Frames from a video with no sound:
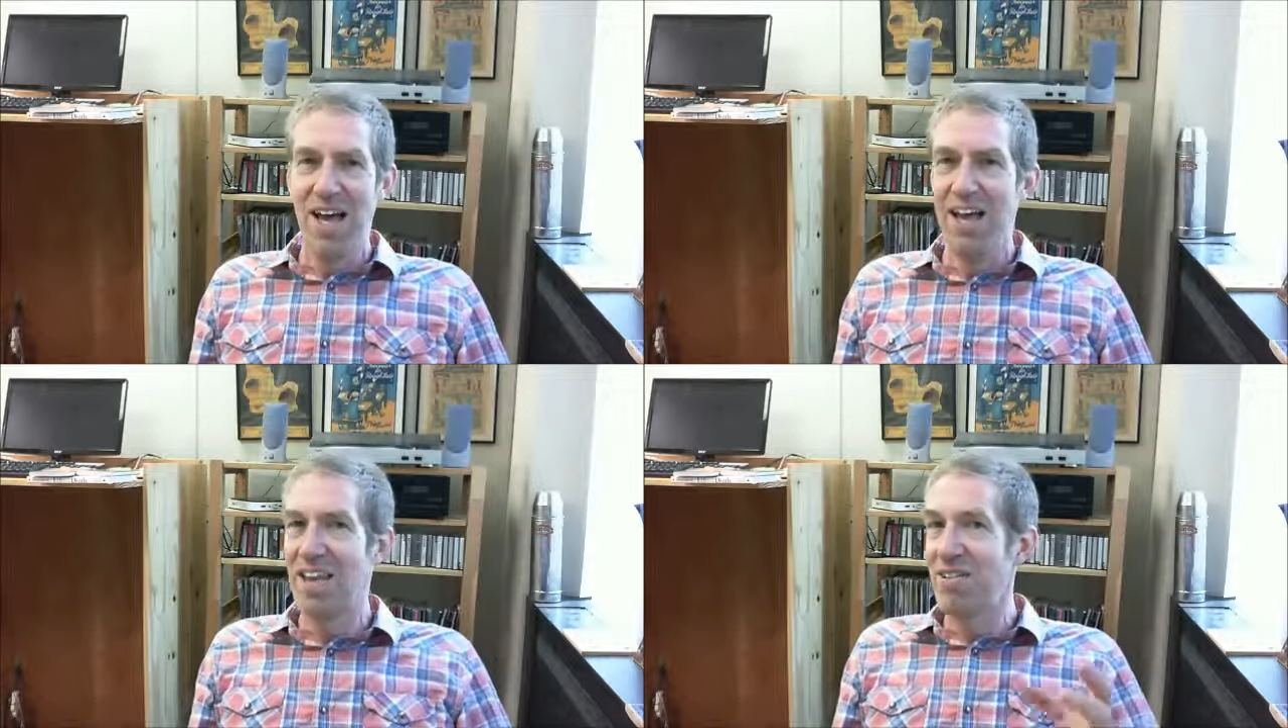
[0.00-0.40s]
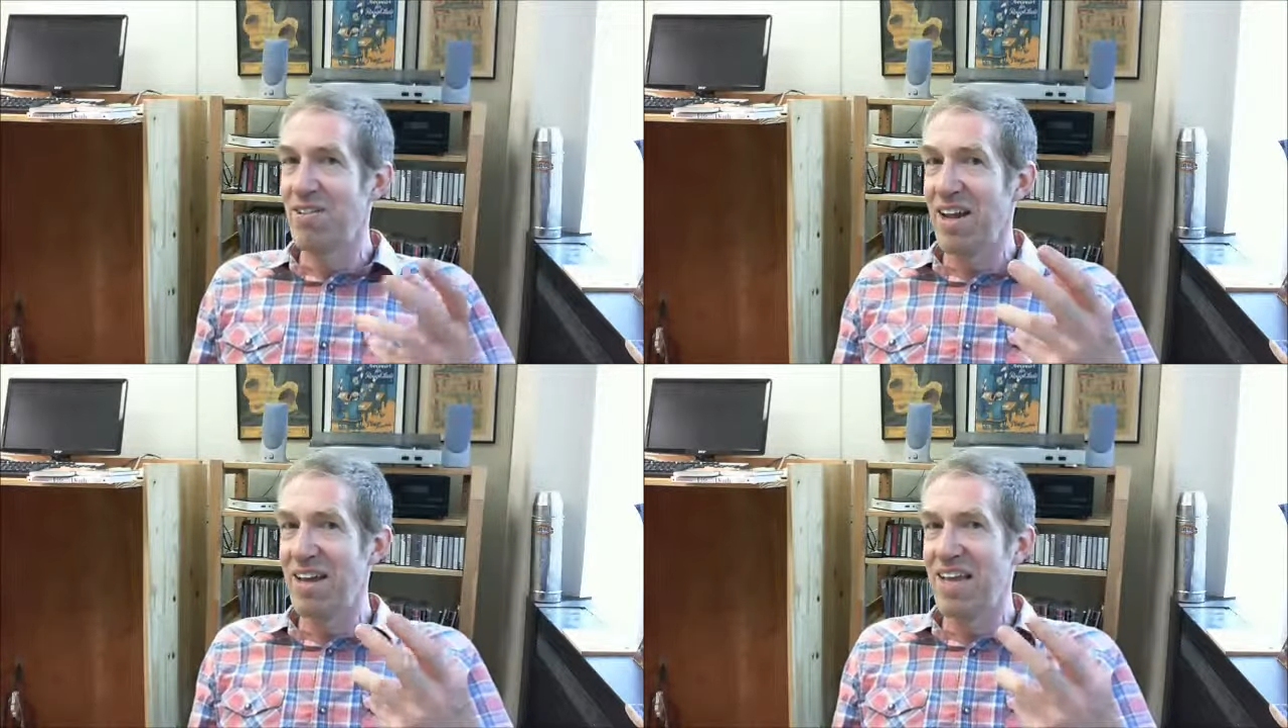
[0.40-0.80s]
And then
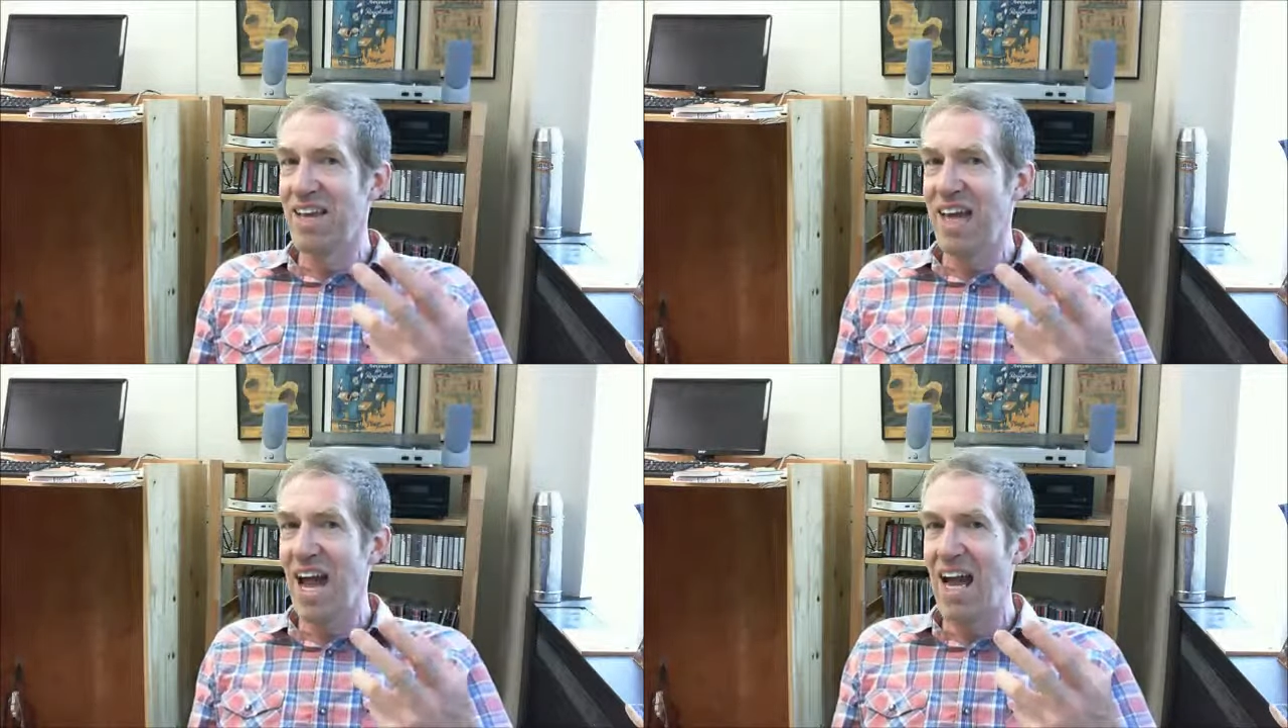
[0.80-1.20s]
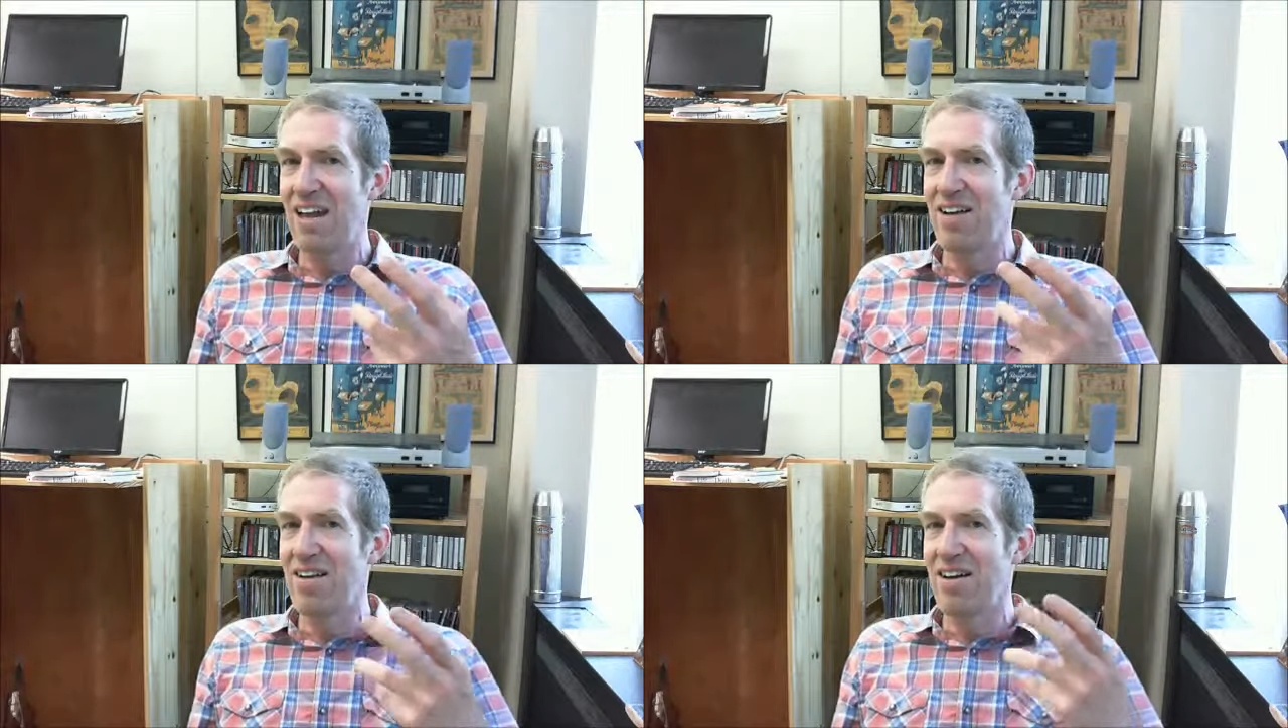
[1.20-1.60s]
suddenly the
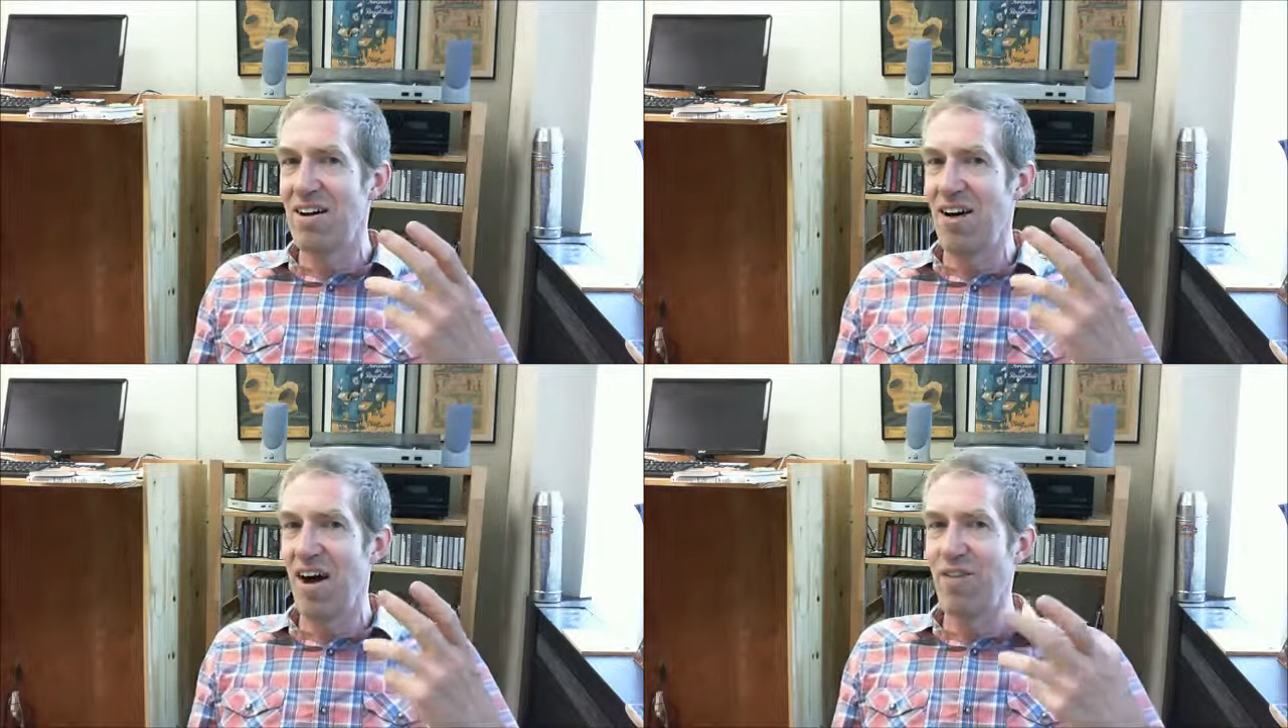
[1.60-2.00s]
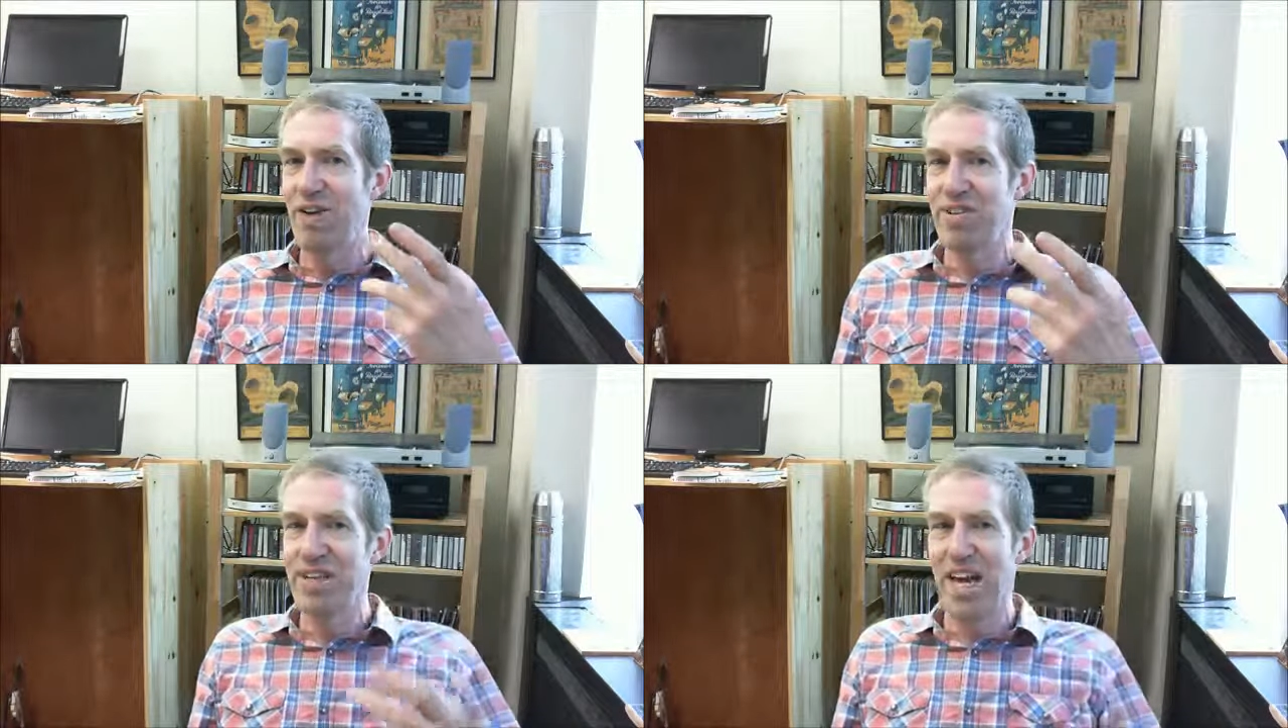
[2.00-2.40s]
cat obviously